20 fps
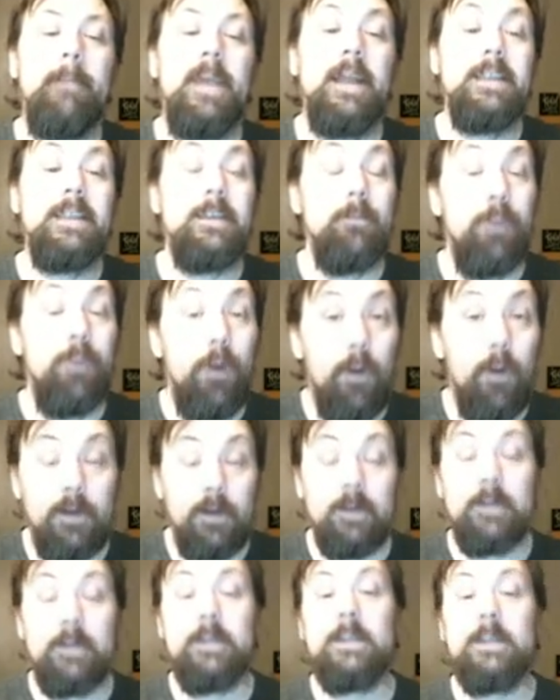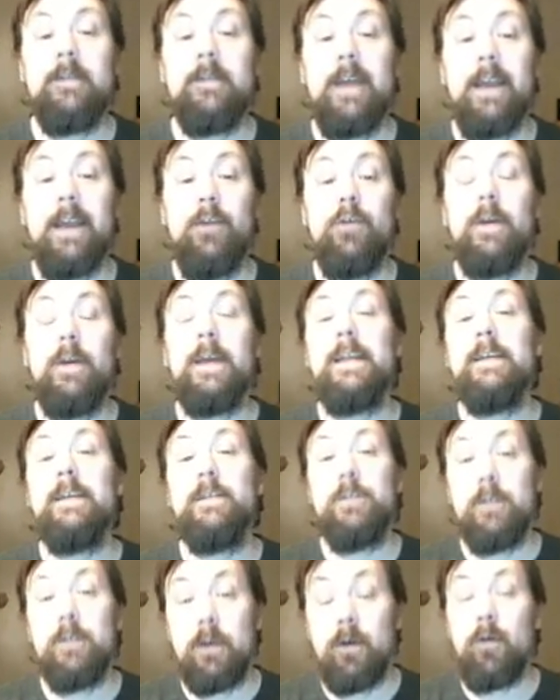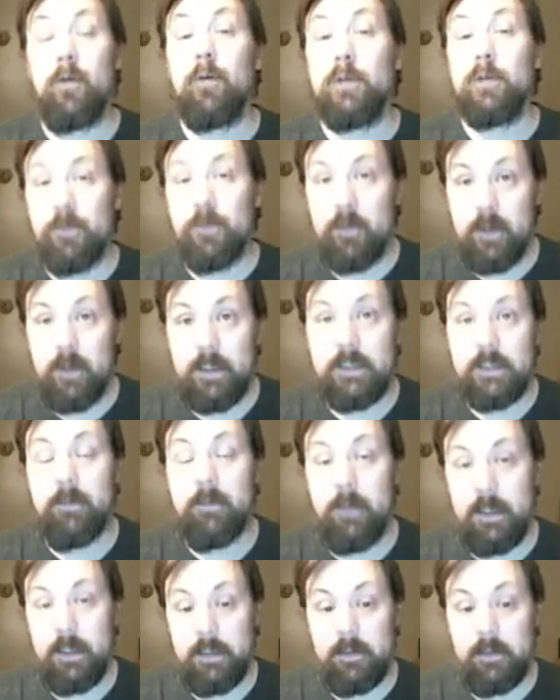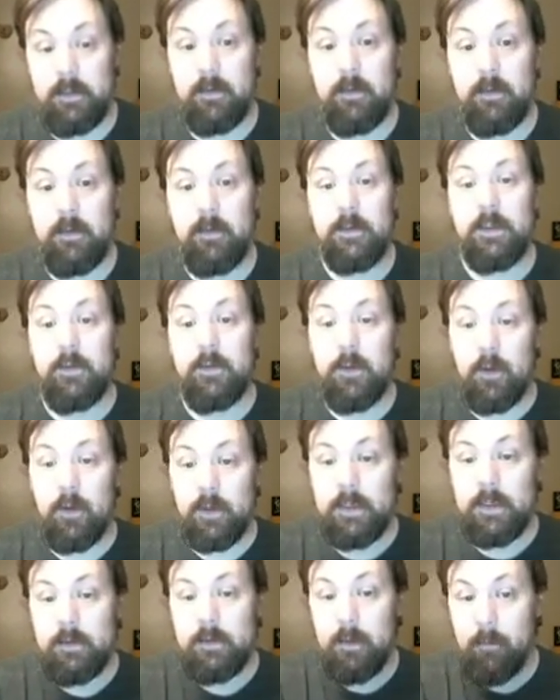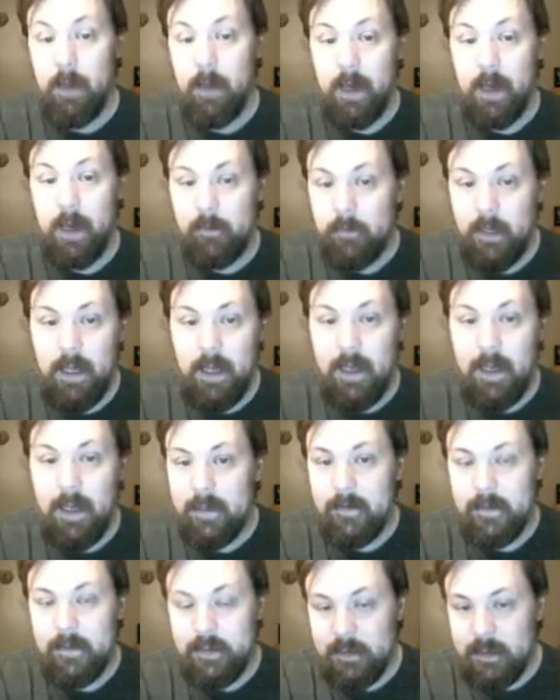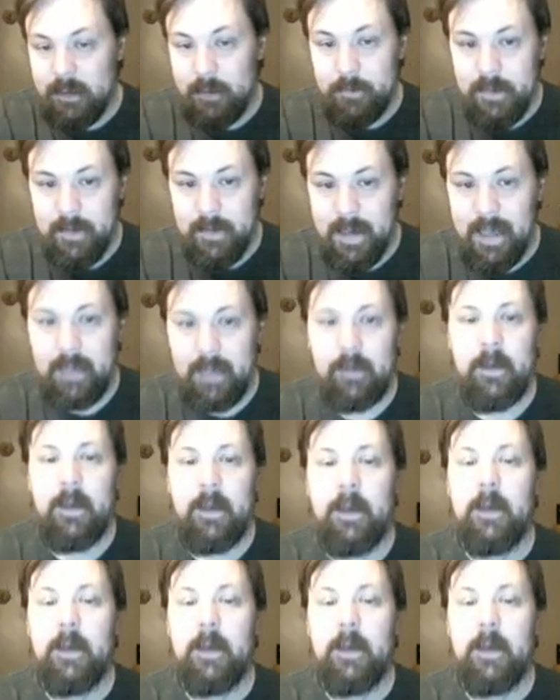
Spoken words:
It's important that you get into the course for this semester. So notice the bottom line. Let's skip to that.